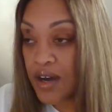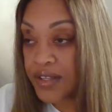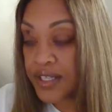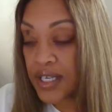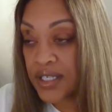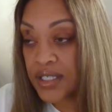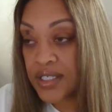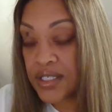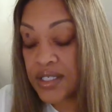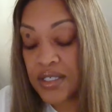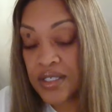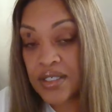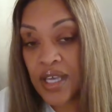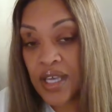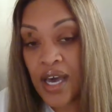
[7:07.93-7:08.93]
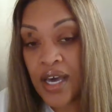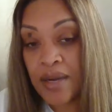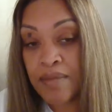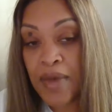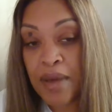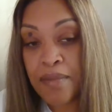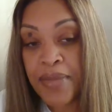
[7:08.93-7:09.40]
I think this is kind
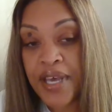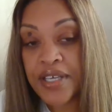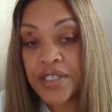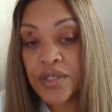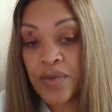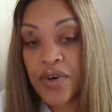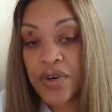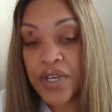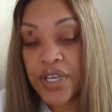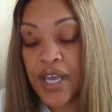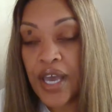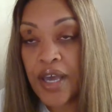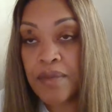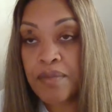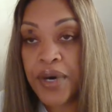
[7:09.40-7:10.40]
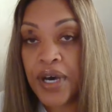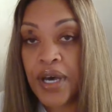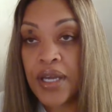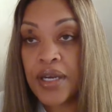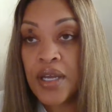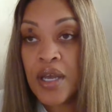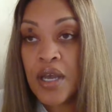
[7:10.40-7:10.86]
of my best work yet,
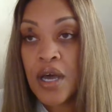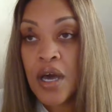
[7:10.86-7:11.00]
but